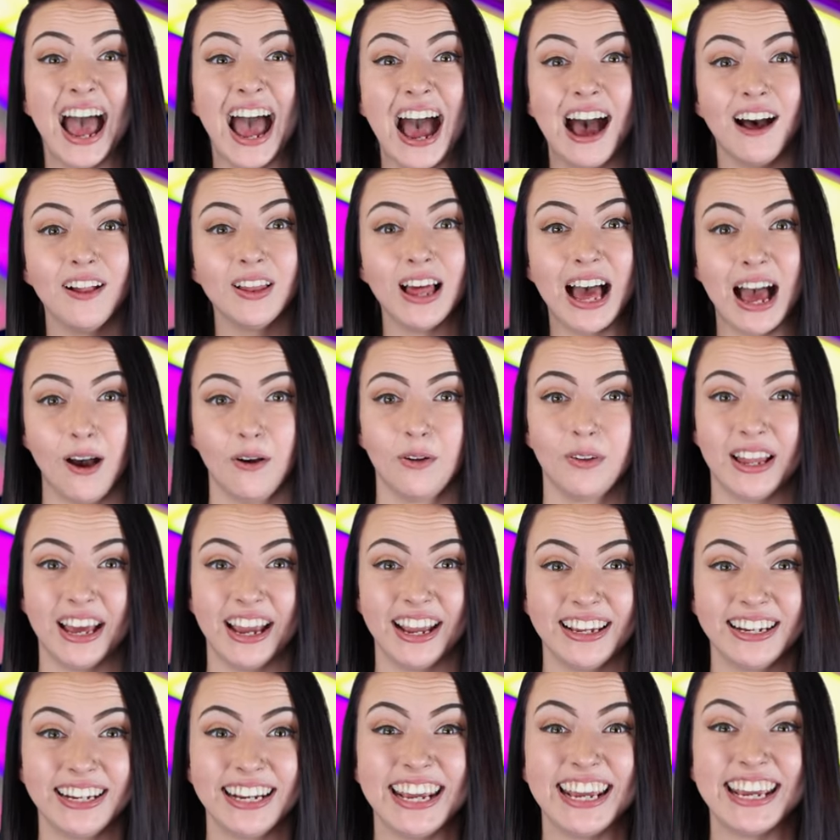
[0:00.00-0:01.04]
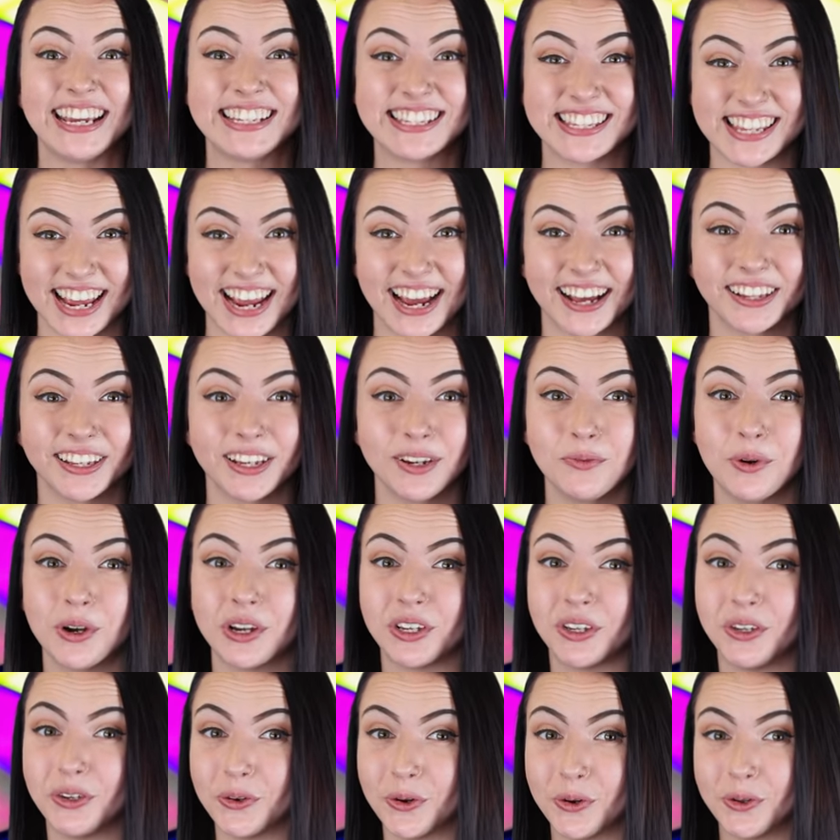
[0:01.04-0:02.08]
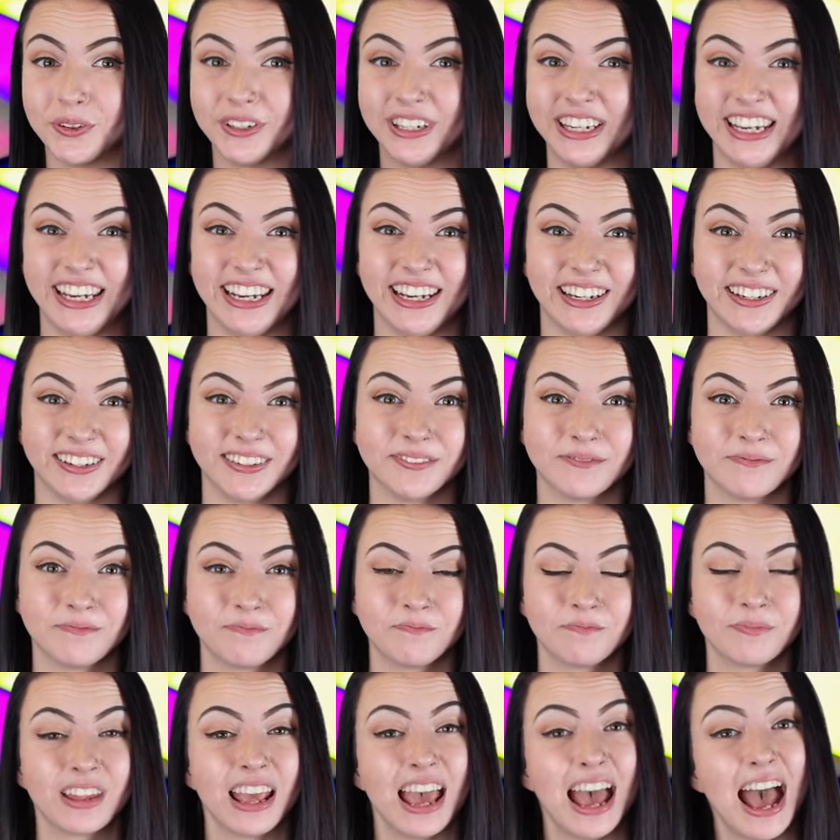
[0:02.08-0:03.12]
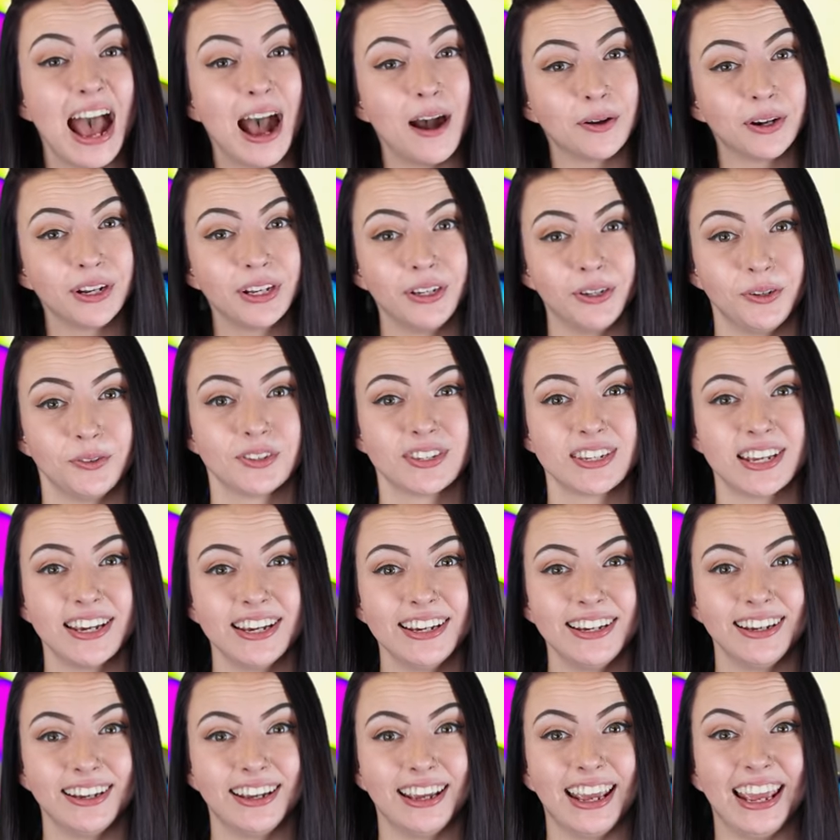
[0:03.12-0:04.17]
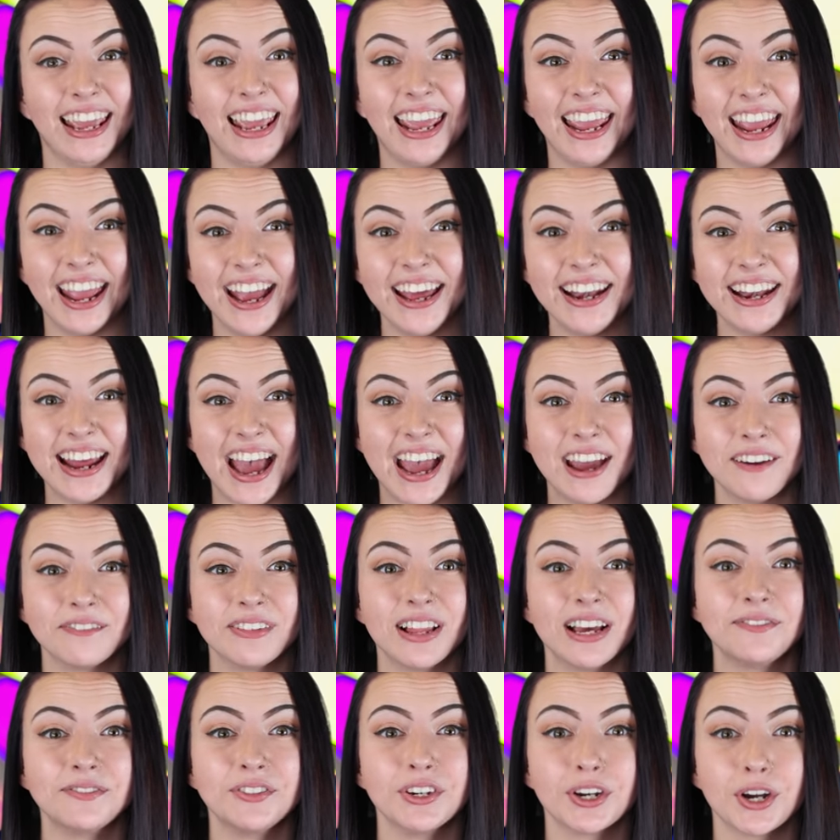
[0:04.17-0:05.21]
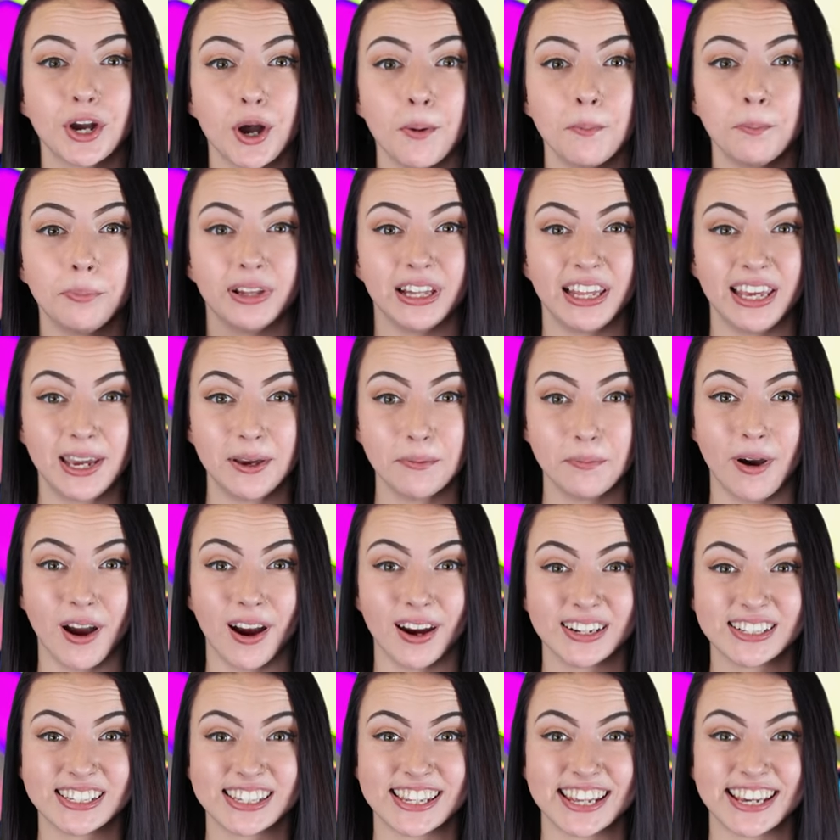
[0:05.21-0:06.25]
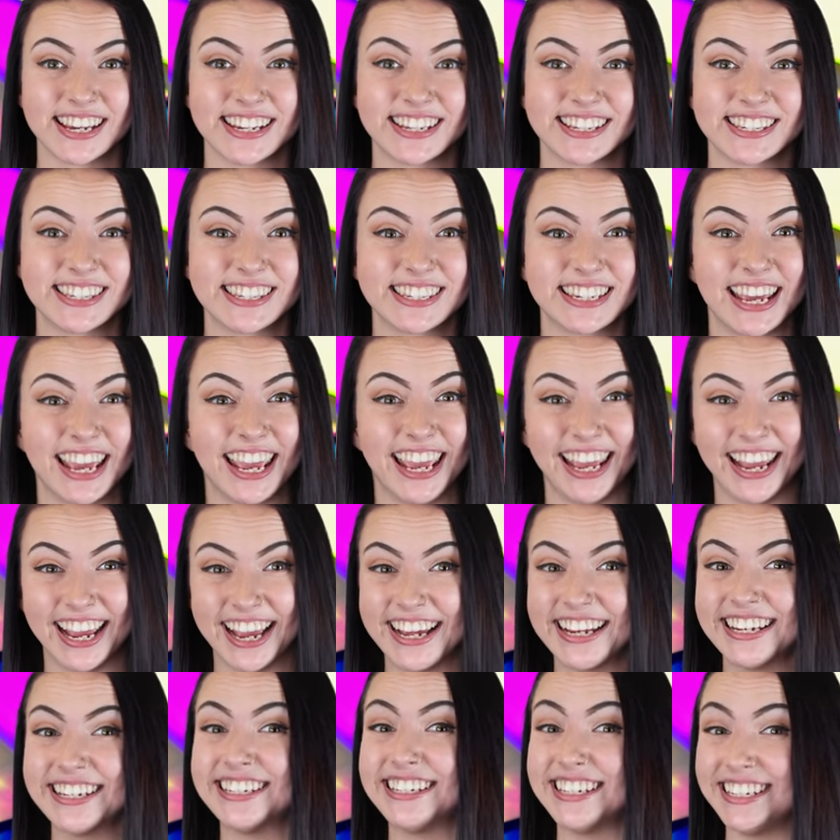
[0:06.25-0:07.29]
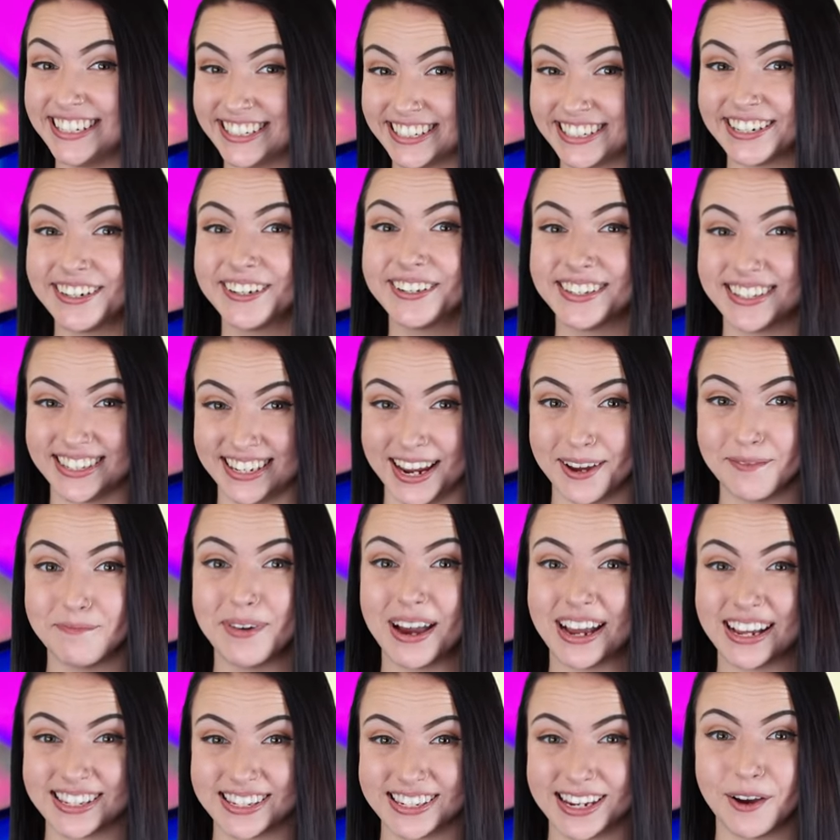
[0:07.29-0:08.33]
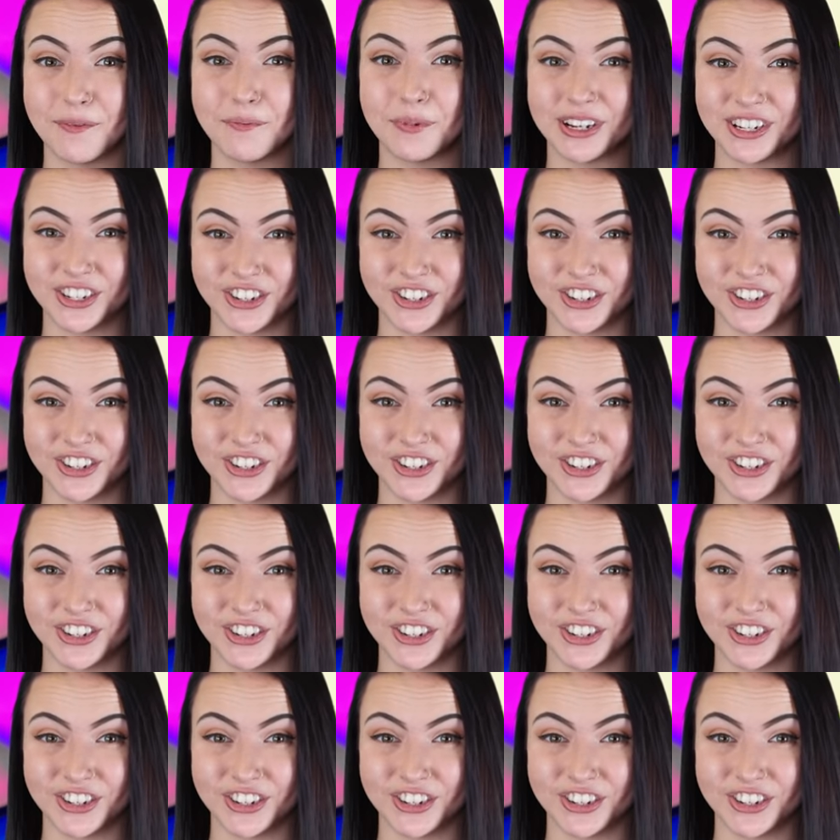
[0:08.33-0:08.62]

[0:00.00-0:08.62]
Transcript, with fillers: I'll outline exactly what you'll need, how to use it, and I've left a complete parts list and detailed step-by-step